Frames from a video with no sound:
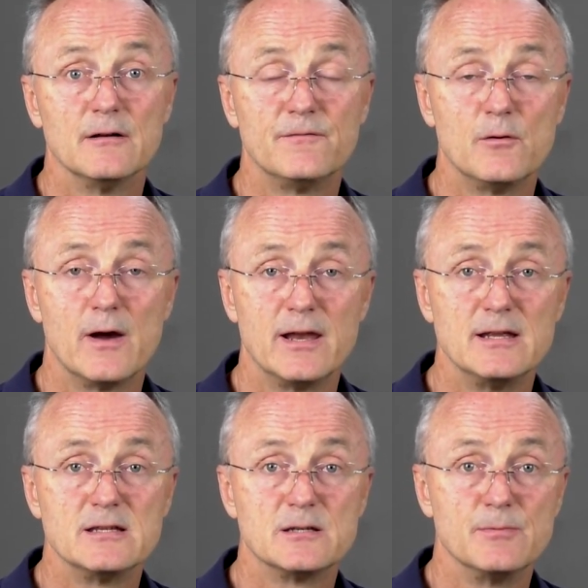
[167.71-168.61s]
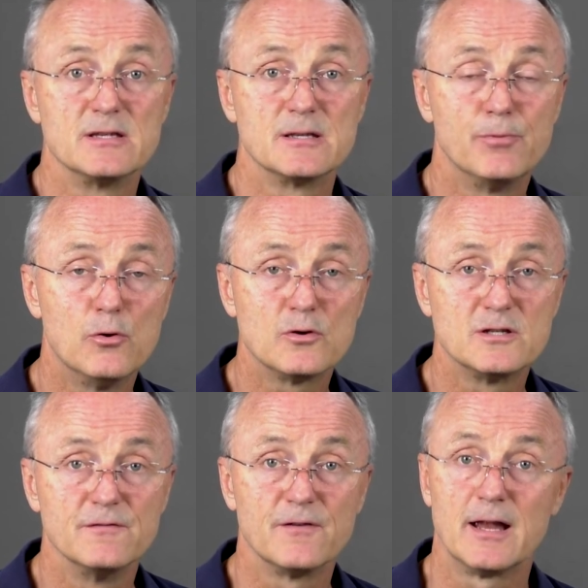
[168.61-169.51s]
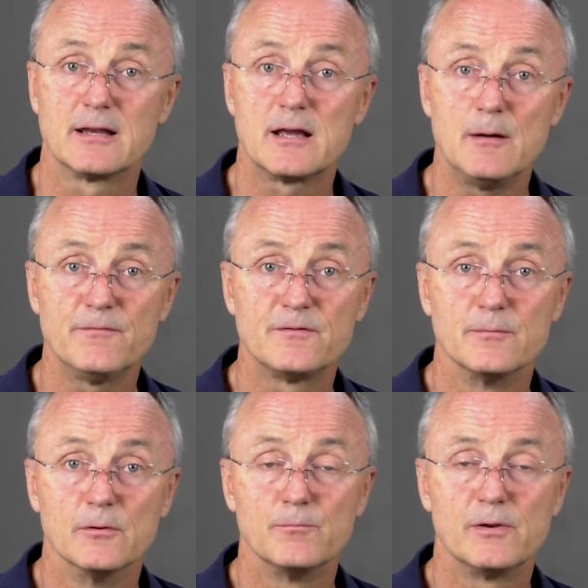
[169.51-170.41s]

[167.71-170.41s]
footwear needs to be supportive and comfortable,